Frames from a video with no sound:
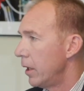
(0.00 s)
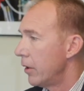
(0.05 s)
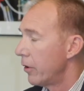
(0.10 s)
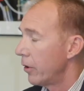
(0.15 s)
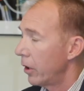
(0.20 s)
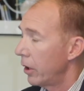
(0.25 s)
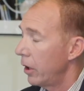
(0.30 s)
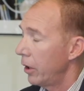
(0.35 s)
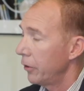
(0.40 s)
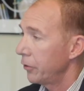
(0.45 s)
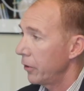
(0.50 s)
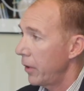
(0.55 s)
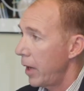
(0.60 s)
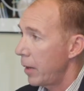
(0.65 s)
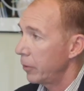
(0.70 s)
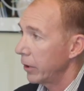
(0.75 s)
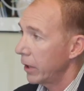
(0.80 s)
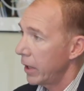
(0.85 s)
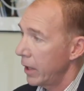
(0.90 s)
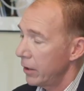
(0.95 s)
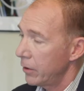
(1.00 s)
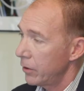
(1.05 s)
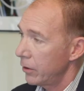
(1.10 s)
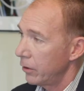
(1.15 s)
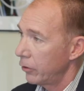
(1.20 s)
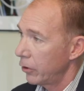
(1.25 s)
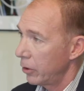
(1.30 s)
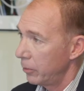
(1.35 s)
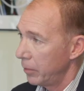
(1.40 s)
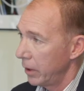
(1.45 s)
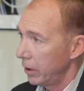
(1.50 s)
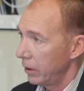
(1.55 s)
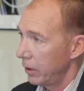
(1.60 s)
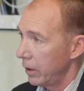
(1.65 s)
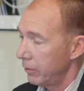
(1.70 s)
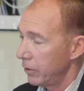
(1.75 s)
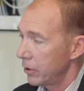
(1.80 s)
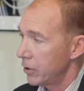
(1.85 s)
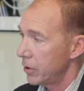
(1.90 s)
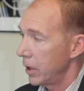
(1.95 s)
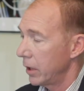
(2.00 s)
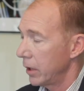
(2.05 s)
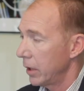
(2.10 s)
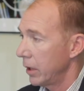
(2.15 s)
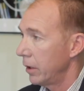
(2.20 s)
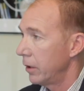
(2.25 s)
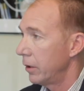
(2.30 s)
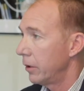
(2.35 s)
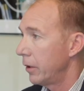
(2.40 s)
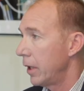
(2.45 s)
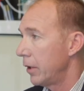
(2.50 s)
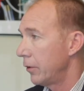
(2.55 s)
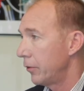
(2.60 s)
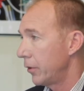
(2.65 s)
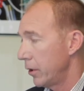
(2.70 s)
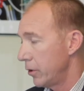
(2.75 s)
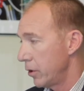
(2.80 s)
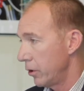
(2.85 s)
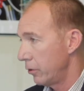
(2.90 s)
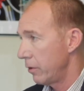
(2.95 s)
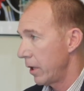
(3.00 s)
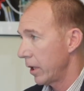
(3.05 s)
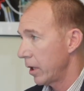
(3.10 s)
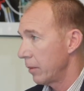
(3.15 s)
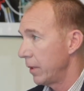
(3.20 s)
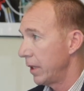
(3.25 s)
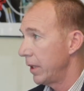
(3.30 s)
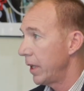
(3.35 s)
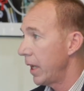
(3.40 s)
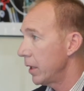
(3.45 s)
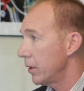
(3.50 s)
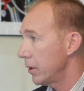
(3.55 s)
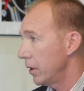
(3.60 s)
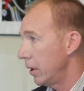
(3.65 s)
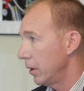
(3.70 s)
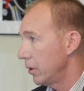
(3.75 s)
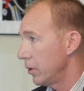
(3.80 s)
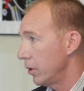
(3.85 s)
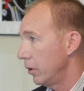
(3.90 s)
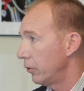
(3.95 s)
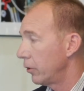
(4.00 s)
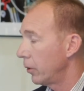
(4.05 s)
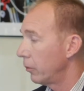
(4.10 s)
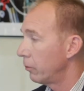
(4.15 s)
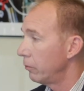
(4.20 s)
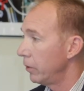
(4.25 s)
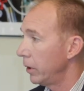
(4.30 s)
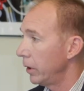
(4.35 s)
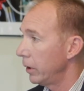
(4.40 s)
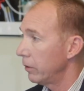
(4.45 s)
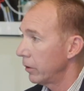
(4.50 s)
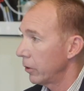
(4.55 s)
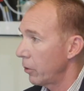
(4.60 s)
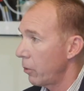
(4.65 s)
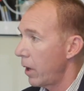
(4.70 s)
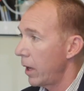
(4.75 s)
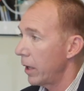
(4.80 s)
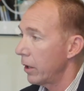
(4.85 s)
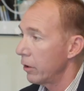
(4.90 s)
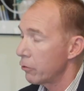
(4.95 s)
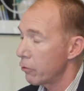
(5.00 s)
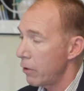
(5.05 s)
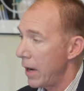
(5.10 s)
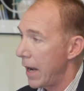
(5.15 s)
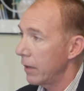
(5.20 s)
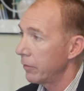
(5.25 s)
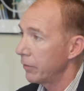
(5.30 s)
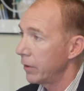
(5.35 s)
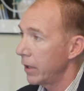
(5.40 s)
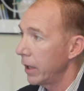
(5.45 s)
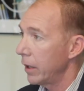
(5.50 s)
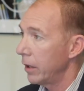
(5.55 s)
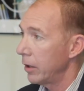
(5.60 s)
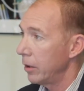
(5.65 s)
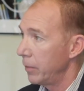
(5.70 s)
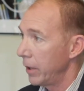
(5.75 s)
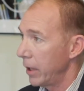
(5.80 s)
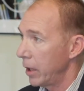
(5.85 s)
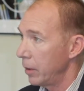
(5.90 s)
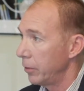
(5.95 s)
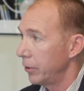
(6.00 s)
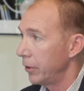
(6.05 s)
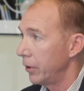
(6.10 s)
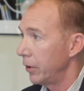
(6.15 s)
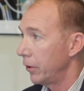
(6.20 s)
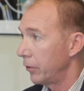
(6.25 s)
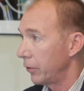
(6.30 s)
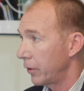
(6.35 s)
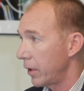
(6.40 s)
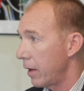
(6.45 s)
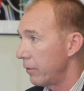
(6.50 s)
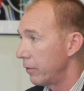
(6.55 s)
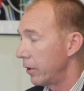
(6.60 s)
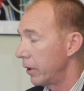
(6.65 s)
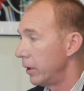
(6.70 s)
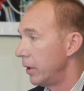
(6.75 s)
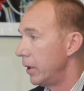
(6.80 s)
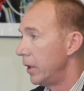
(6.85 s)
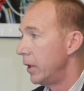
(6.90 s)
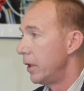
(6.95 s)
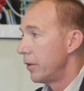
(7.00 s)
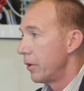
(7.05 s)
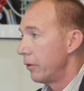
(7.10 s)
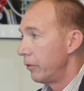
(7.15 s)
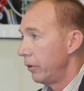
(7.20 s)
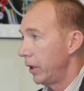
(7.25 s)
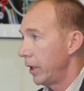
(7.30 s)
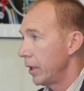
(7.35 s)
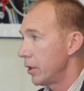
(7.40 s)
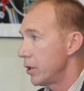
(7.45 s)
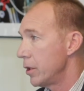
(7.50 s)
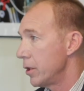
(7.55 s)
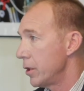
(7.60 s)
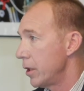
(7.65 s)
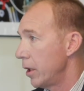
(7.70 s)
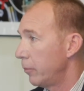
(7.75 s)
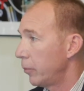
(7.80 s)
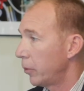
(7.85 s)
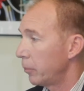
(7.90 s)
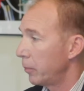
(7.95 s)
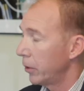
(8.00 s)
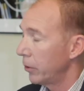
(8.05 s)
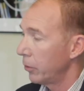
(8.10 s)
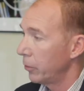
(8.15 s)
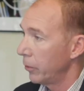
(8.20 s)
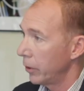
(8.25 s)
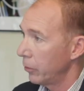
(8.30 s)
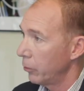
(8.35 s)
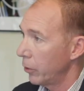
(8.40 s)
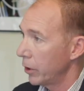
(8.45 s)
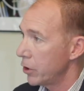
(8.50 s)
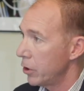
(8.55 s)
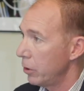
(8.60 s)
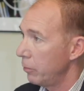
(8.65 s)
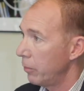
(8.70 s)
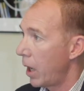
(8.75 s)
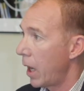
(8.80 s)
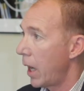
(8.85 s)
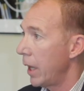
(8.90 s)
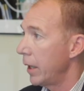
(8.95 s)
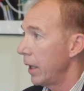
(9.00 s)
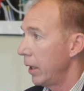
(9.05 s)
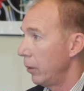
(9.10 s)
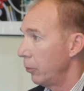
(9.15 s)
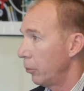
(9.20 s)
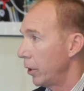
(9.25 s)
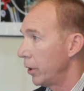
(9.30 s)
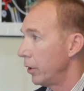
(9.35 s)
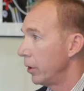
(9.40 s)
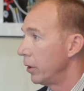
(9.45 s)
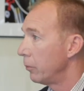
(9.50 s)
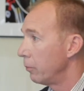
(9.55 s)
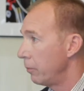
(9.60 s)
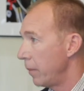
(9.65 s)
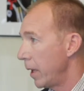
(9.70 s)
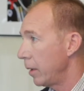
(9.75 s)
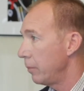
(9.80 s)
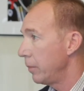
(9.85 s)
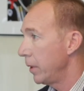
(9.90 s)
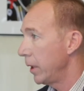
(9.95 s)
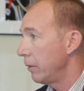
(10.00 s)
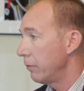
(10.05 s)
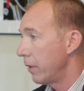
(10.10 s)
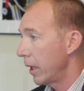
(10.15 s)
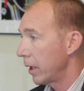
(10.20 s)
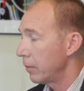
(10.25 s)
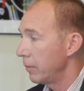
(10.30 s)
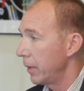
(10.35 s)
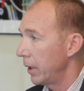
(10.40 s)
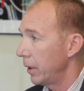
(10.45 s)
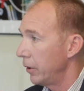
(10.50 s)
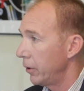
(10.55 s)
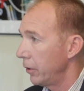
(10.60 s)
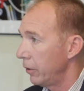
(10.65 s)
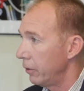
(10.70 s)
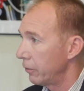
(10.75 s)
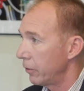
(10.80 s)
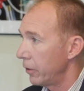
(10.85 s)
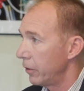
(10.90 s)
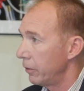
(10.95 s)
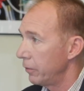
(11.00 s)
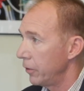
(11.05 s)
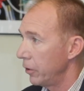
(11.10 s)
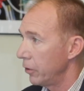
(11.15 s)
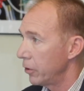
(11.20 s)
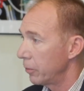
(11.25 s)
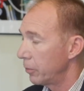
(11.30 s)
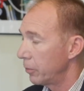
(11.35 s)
There are also applications that are being leveraged on the internet, such as recommendation engines, that really require graph data to be able to discover the relationships between what you bought and what may be recommended to you for the future